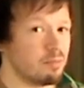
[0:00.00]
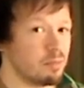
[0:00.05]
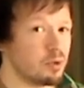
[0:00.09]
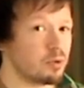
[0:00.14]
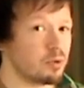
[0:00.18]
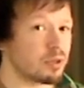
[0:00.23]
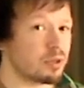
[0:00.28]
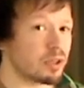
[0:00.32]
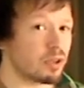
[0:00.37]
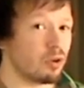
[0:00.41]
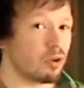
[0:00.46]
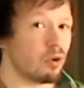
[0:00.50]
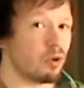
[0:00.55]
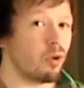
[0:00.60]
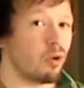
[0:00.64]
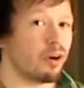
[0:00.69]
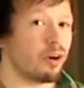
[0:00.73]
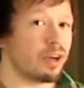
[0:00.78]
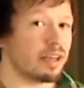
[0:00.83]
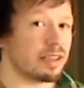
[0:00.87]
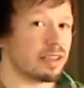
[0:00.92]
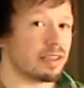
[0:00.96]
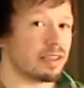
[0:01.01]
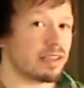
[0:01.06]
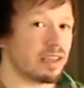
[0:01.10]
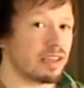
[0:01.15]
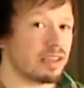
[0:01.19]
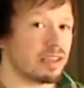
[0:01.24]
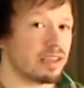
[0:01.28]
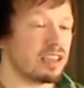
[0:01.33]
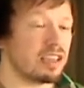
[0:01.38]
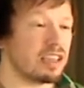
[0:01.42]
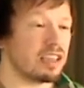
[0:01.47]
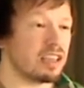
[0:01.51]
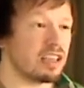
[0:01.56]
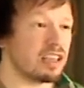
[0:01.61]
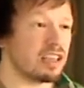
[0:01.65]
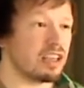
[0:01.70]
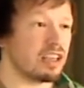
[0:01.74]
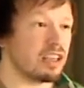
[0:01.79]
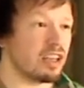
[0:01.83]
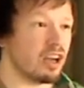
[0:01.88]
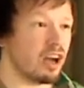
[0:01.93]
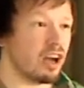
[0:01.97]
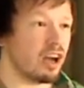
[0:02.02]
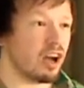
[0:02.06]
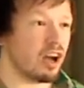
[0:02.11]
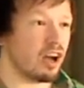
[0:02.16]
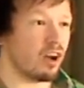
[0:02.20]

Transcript: musical-oriented, he